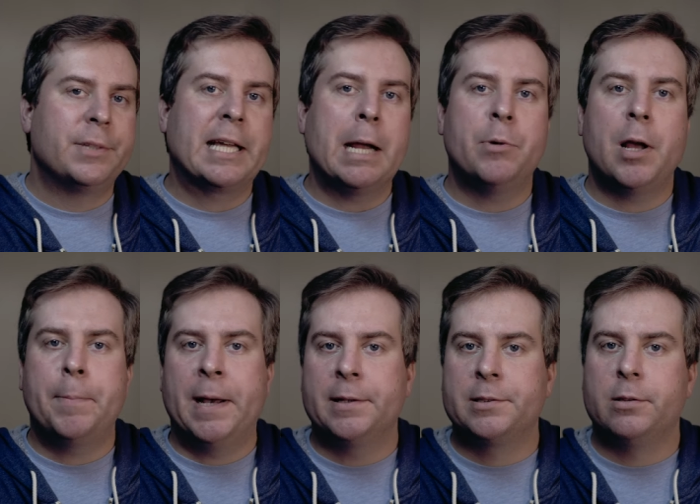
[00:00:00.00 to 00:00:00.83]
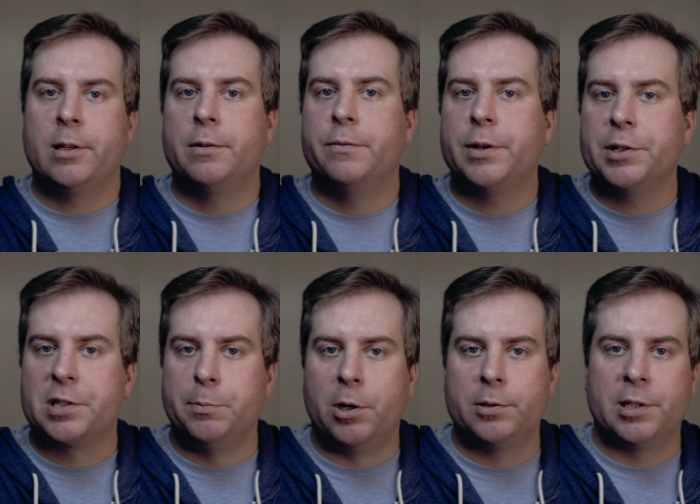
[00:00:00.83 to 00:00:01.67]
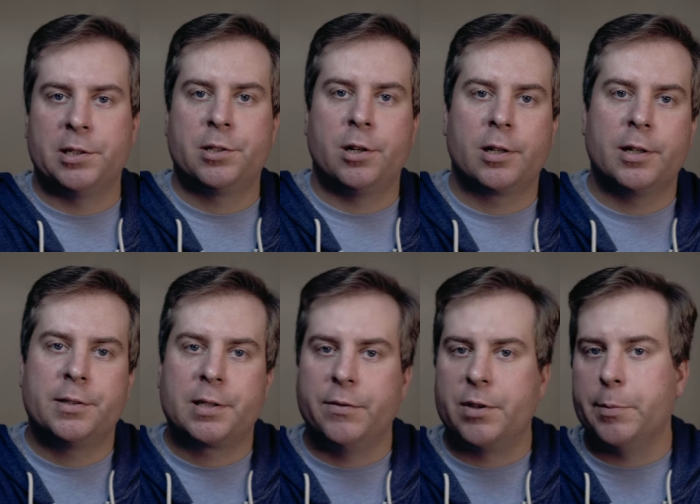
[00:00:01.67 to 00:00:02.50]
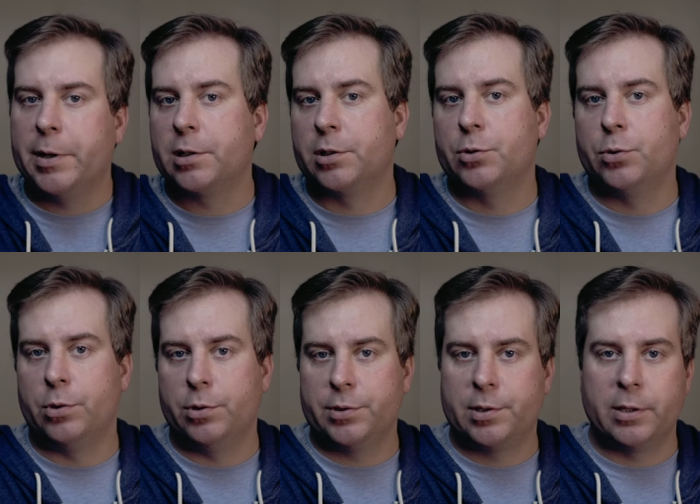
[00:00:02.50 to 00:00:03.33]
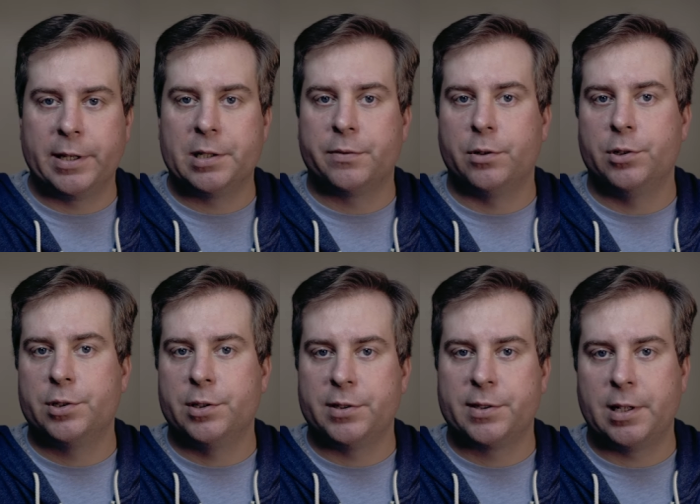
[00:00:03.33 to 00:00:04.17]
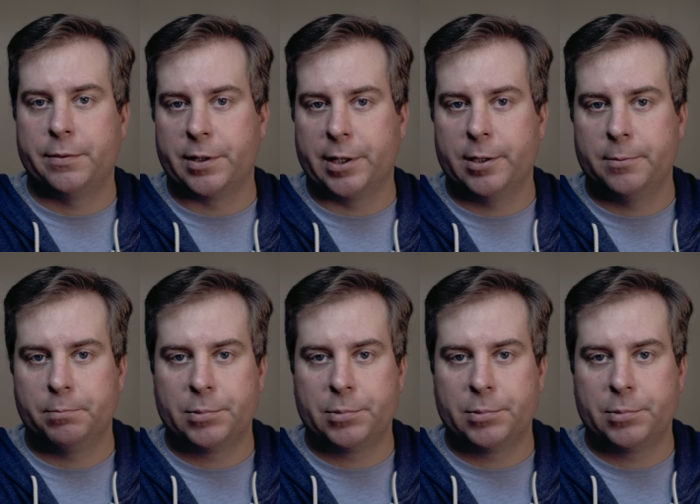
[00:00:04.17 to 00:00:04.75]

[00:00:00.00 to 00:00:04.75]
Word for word: The camera app has a lot of very small touch targets given the amount of controls the latest version is stuffing in,